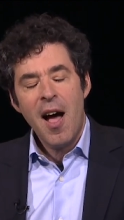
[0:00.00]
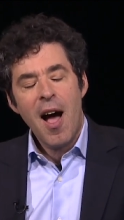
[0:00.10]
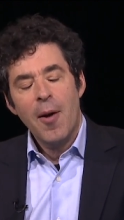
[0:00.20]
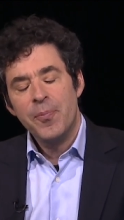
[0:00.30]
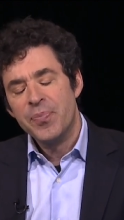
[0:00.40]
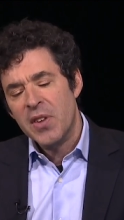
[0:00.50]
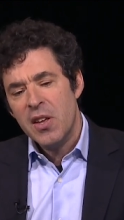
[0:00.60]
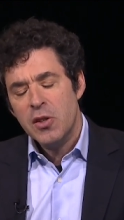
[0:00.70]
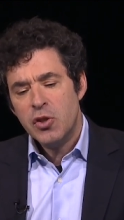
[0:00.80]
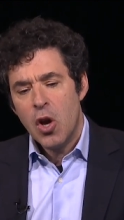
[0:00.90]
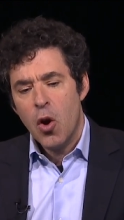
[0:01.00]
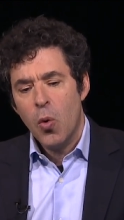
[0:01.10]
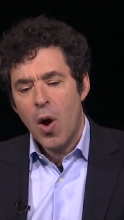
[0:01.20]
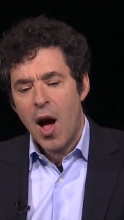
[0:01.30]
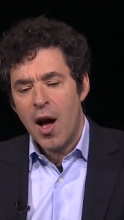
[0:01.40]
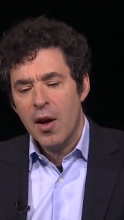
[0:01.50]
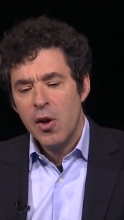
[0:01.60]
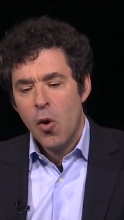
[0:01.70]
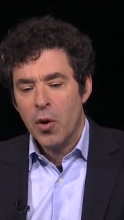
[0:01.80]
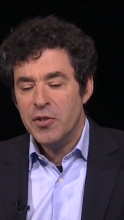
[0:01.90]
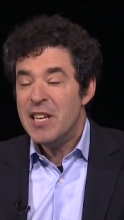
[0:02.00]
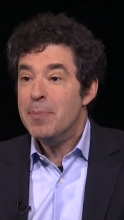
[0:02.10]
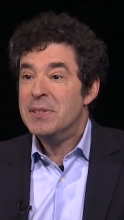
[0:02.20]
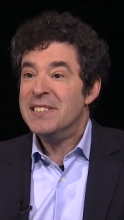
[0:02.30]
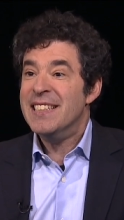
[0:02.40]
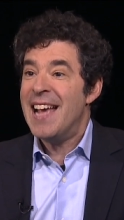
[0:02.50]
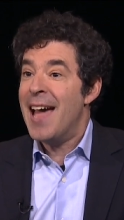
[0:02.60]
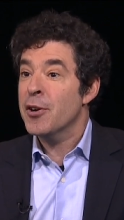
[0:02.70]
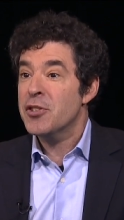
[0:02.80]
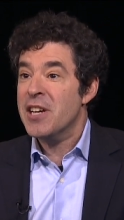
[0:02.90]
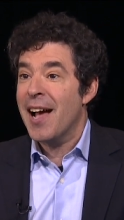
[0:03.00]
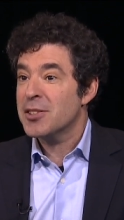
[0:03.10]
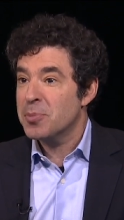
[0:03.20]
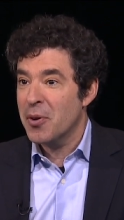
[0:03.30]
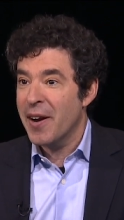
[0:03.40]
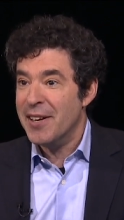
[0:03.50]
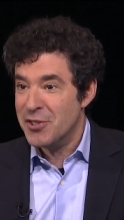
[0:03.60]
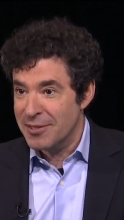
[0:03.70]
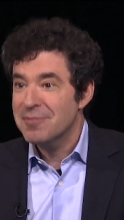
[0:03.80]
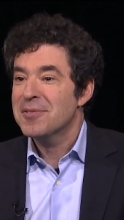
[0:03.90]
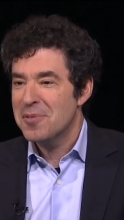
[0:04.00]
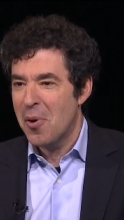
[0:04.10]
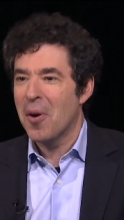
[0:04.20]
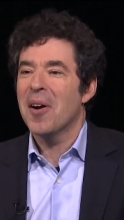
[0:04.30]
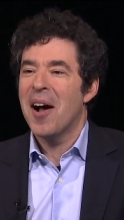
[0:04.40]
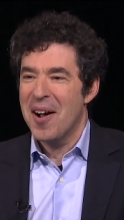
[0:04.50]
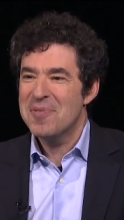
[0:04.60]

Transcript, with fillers: Um, so, uh, or deep sea energy exploration. For, right. uh,